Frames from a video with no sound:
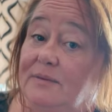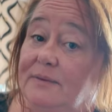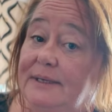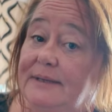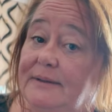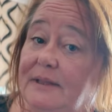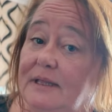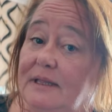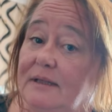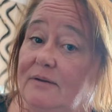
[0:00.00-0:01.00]
well,
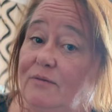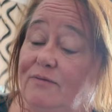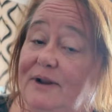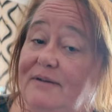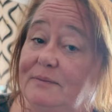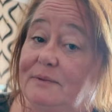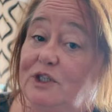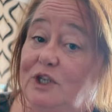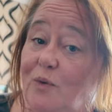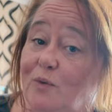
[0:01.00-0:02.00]
all three of them
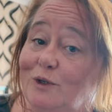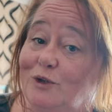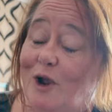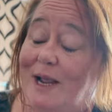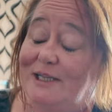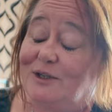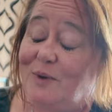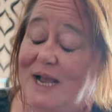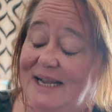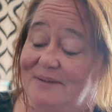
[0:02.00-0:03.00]
sold straight
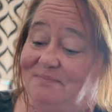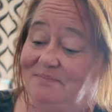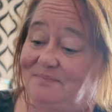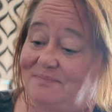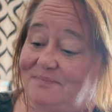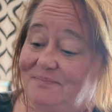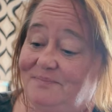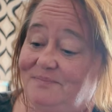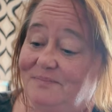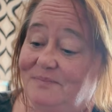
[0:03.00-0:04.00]
away.
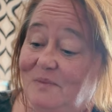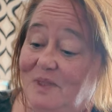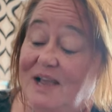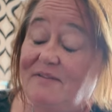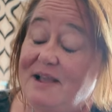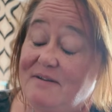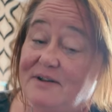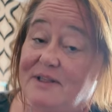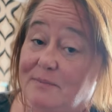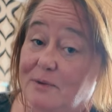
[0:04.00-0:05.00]
Now,
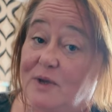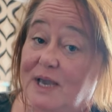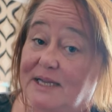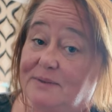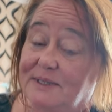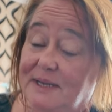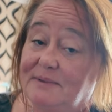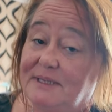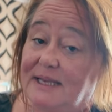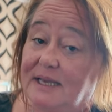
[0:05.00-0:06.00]
thankfully, the bookcase was
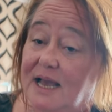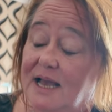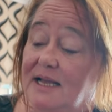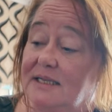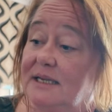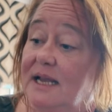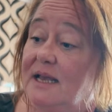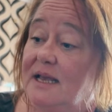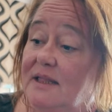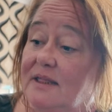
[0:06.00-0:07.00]
empty and
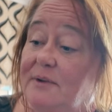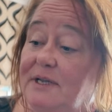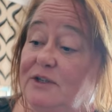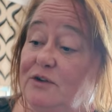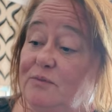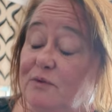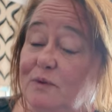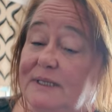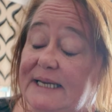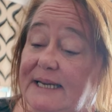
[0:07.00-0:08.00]
the person who
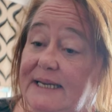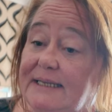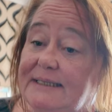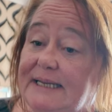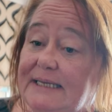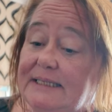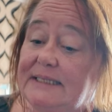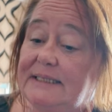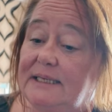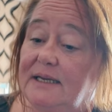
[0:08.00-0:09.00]
brought it sent
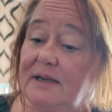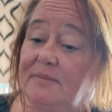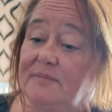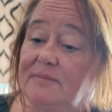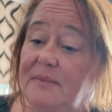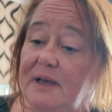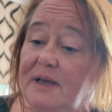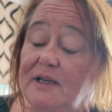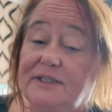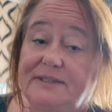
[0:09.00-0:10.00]

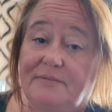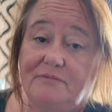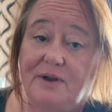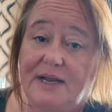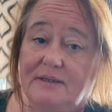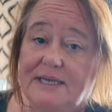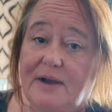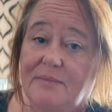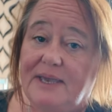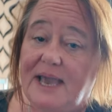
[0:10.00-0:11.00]
her son round to
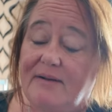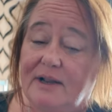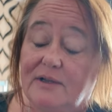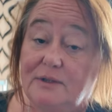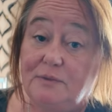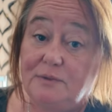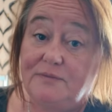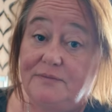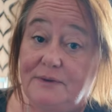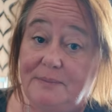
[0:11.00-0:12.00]
help me carry it because it was
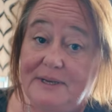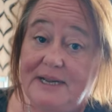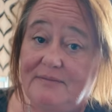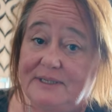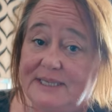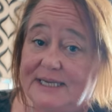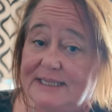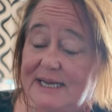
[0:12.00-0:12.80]
flipping heavy to get